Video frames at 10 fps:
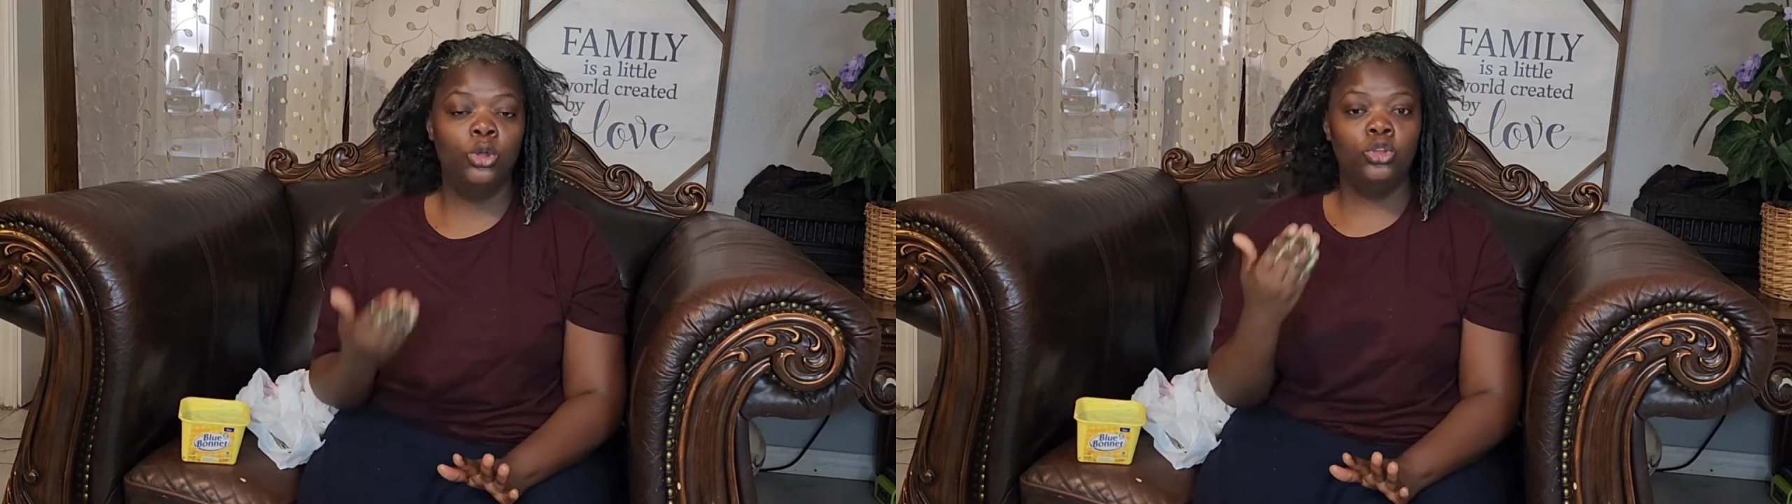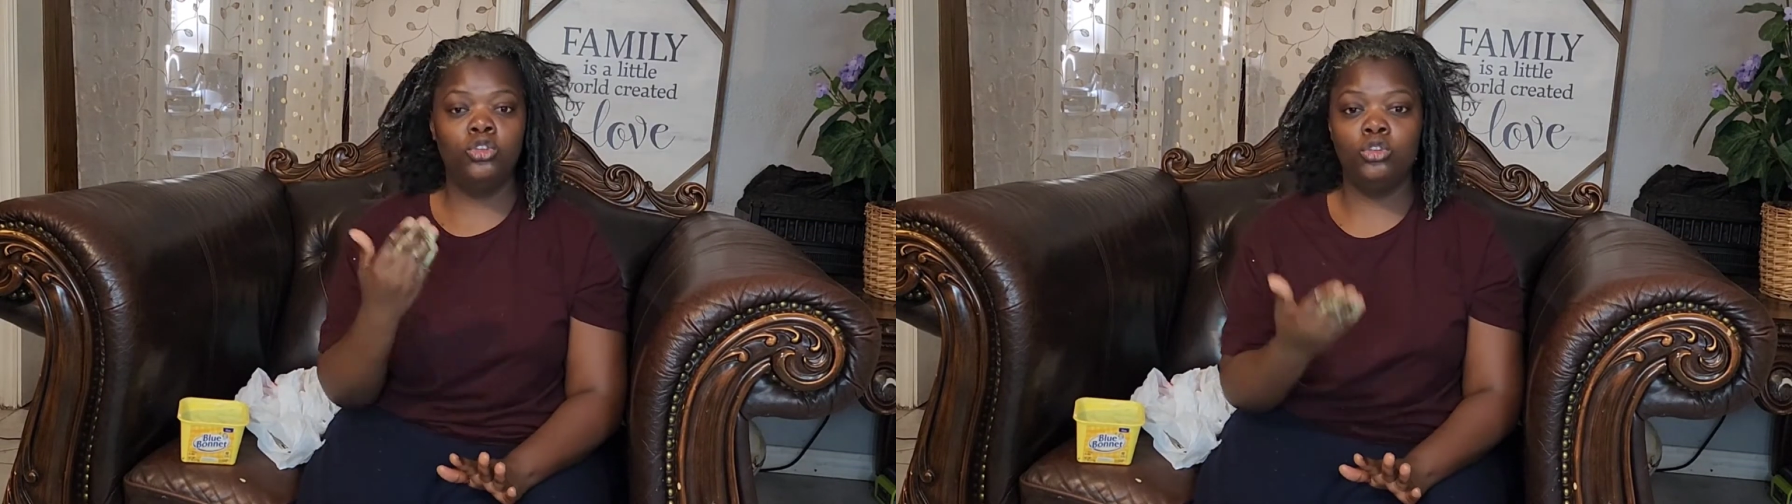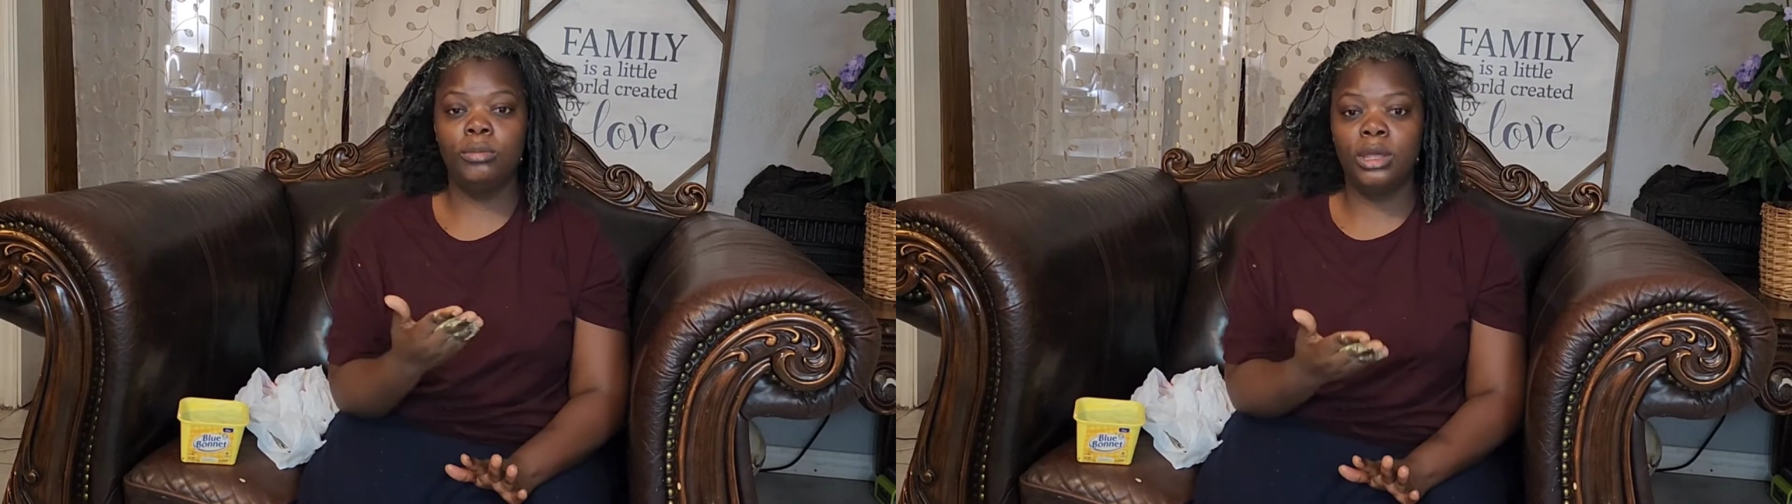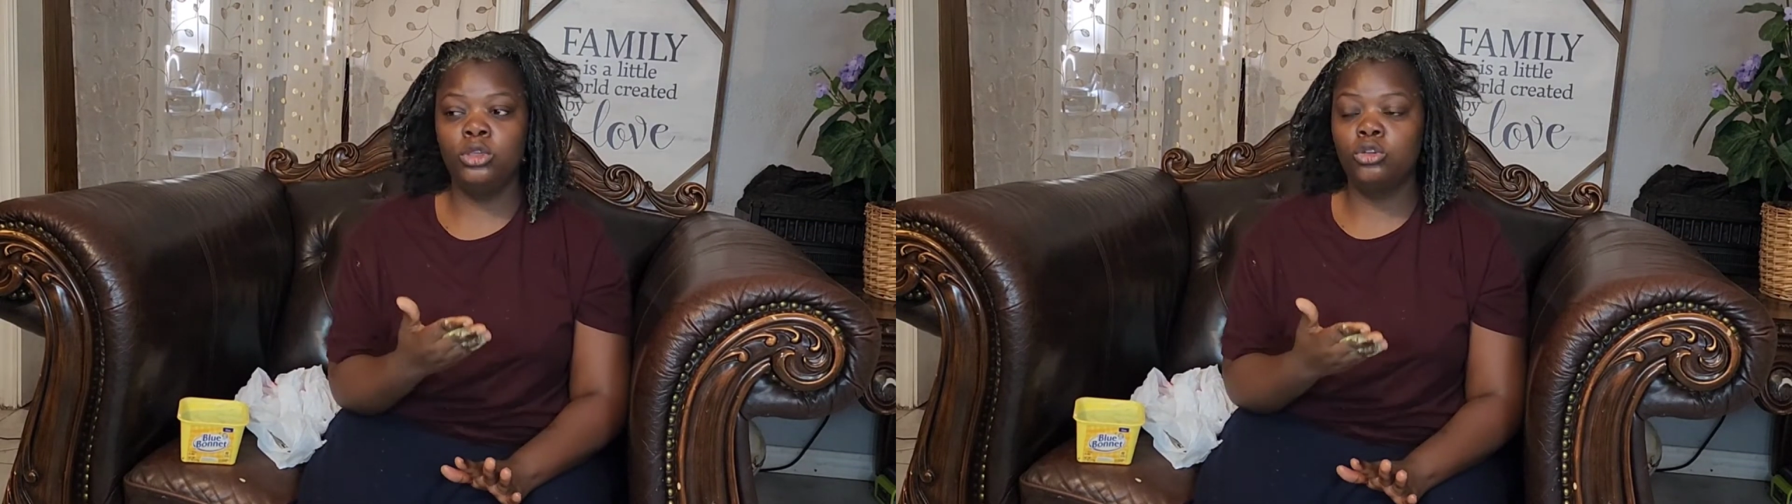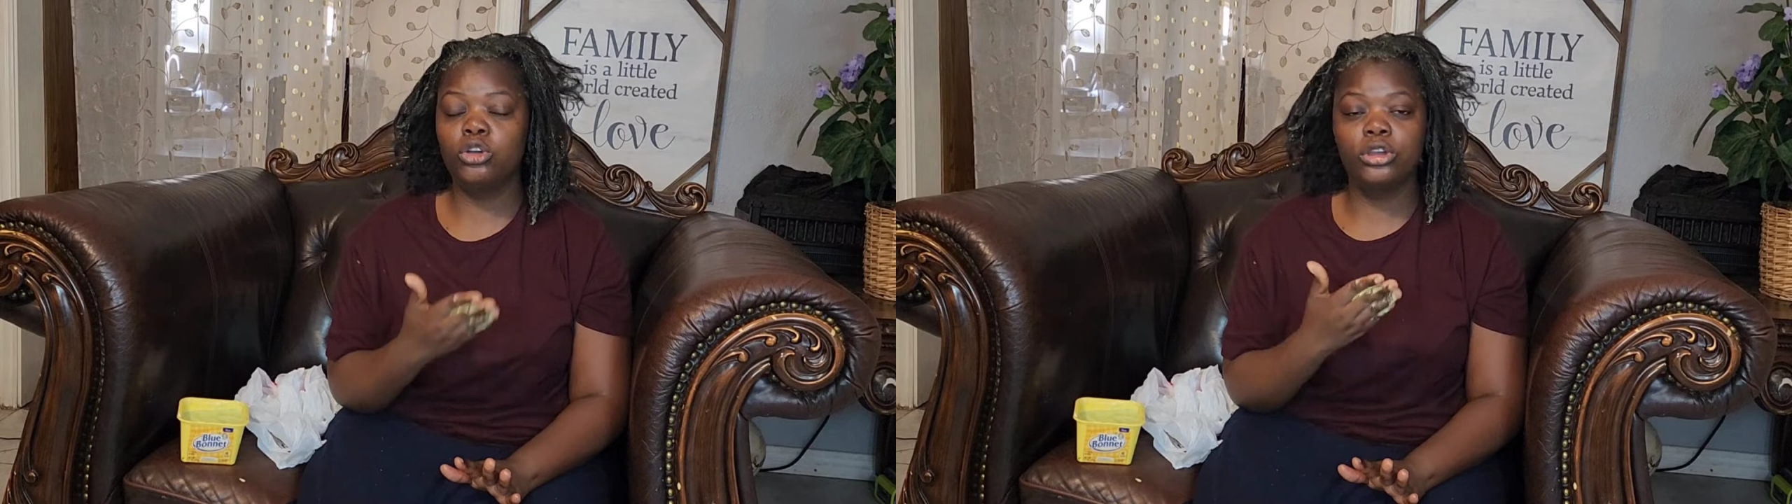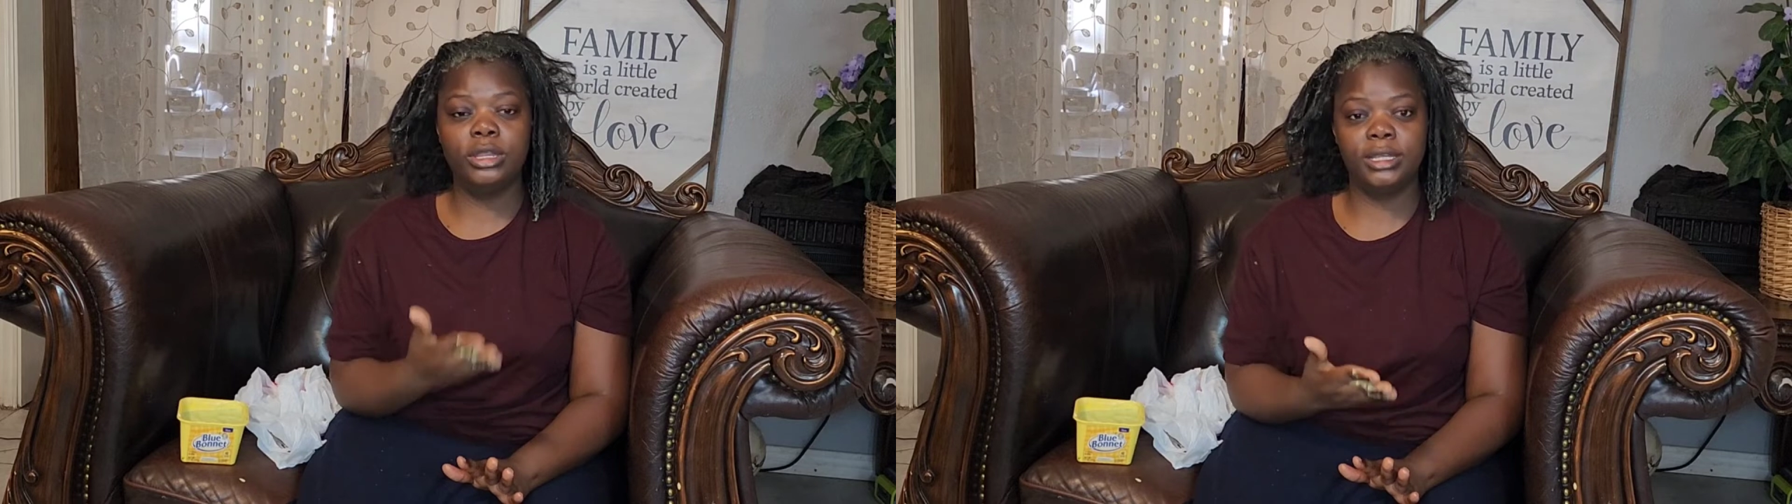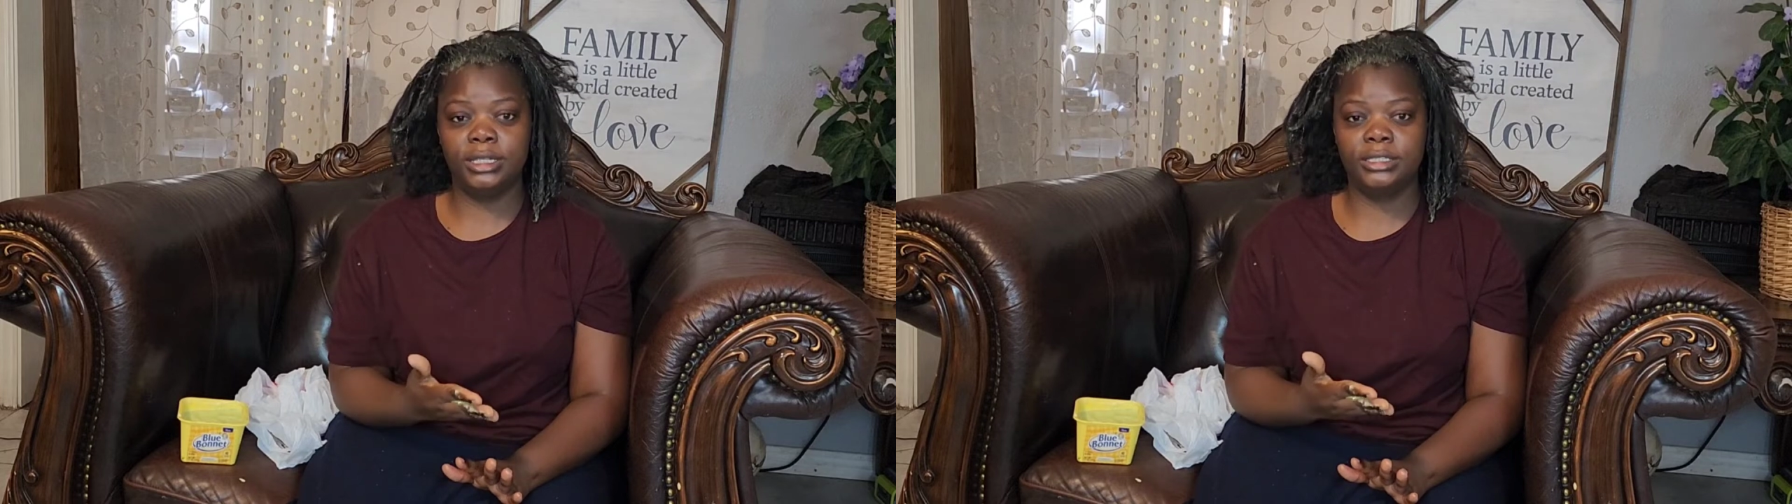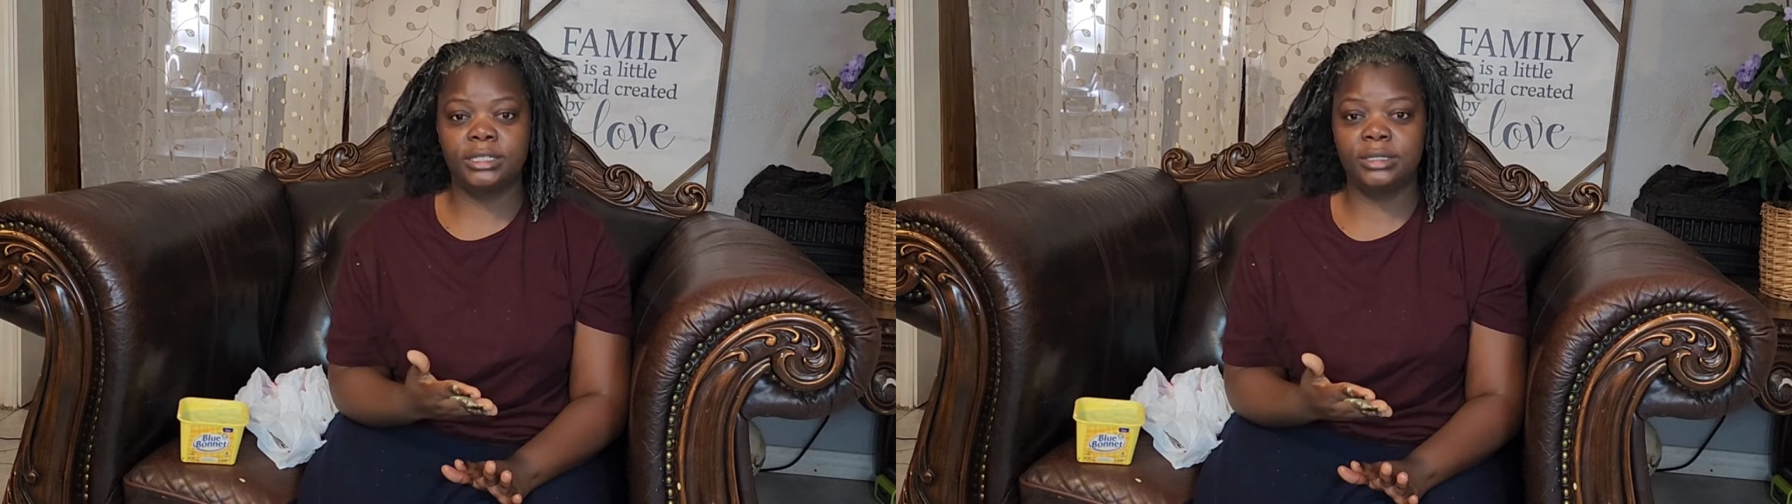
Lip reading: You don't need it,